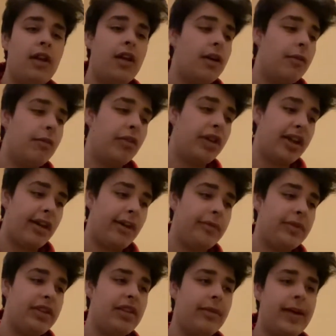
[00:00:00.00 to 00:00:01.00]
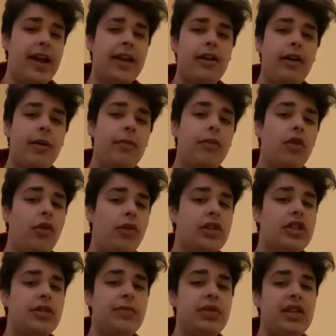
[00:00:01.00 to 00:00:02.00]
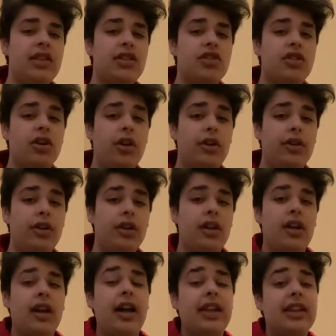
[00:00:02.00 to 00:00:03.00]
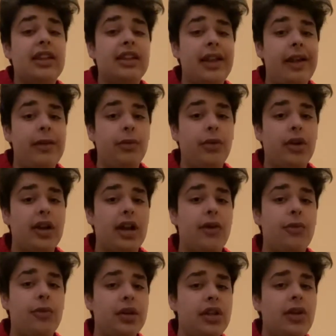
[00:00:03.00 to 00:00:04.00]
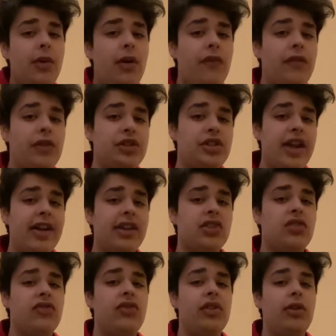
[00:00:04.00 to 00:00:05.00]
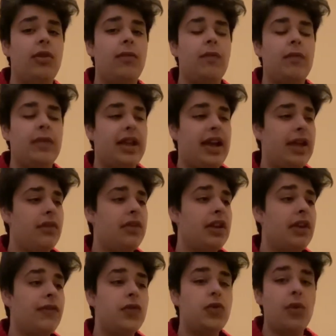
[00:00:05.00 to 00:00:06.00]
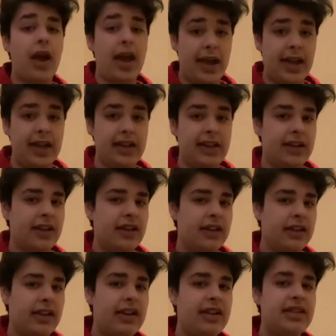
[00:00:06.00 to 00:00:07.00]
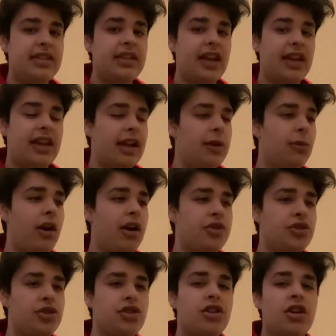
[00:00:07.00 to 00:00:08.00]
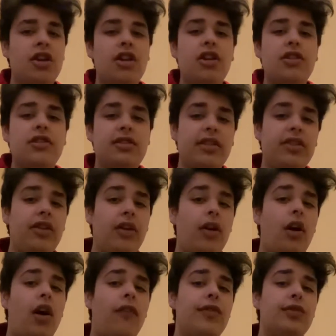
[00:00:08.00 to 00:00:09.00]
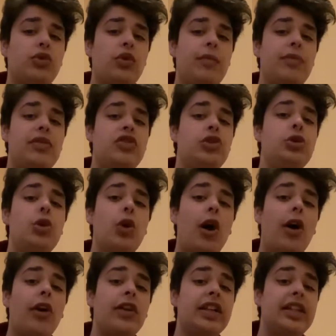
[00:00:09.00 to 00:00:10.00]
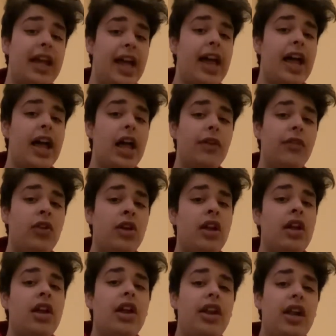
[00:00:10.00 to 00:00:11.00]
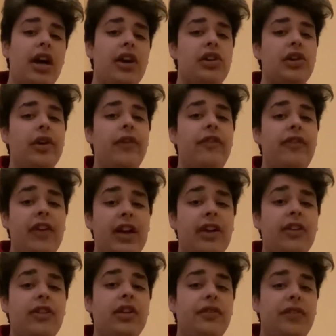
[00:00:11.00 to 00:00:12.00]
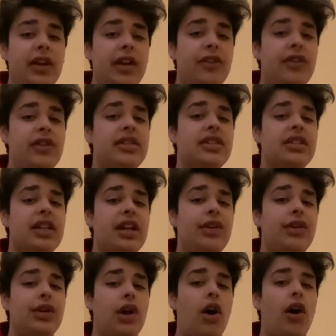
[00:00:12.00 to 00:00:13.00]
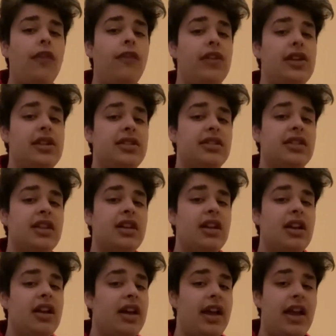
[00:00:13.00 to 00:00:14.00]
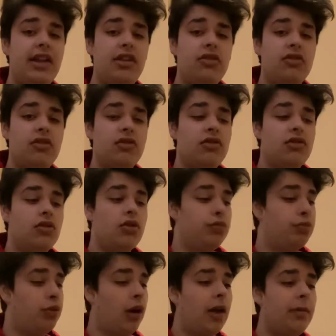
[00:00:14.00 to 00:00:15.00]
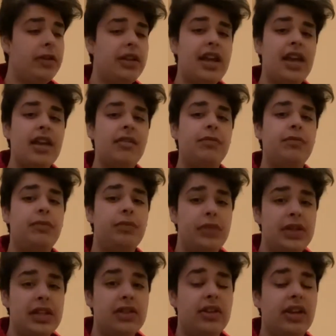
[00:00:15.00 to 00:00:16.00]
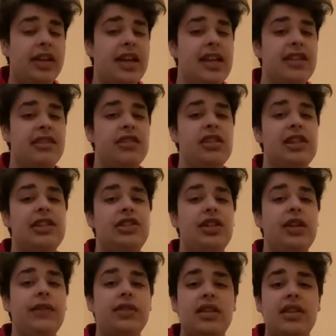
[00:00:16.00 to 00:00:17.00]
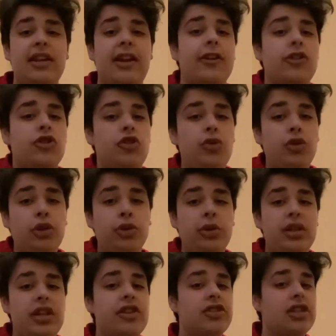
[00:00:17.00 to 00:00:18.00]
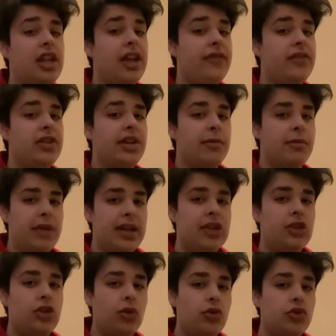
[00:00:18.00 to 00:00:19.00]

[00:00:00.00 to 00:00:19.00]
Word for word: McCown being the backup, Lawrence being the starter. I think that'd work out really well for Jacksonville. And if you added Etienne and Rogers to the offense weapons you already have, now you're a very, very scary offense. And you probably can beat the Kansas City Chiefs in the next two to three years if you make those